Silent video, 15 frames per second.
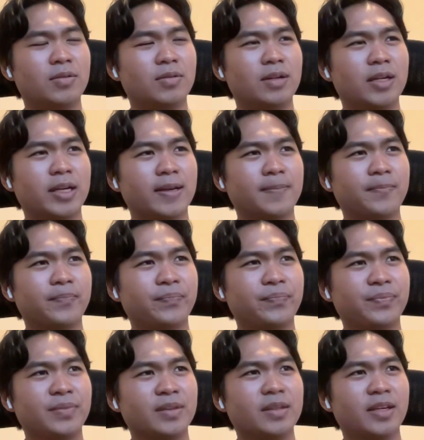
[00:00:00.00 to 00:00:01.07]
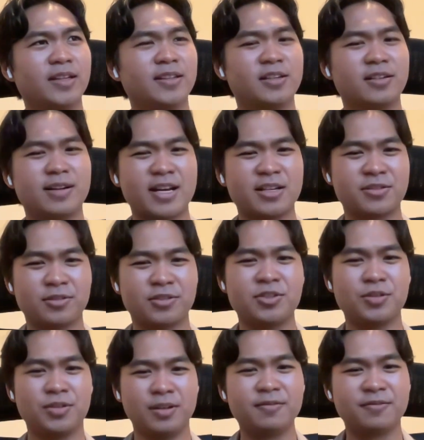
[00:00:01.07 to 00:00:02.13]
like international
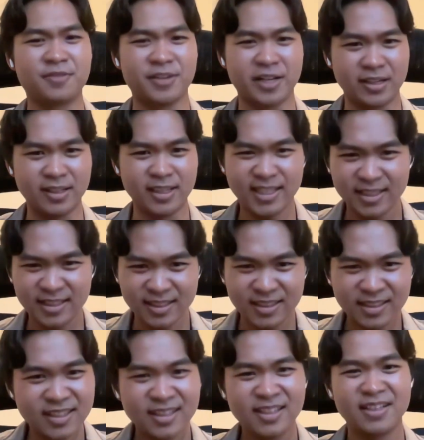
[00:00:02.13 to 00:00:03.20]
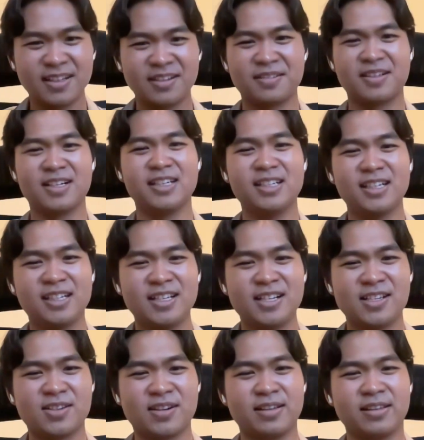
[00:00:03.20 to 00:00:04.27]
student friendly, right?
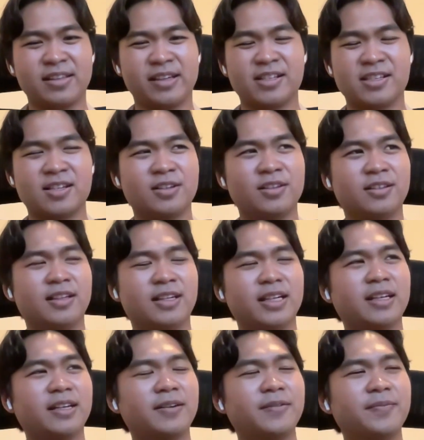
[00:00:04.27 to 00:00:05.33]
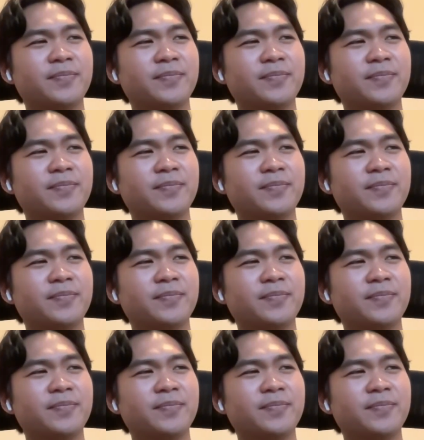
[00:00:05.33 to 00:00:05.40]
So I think it's a good like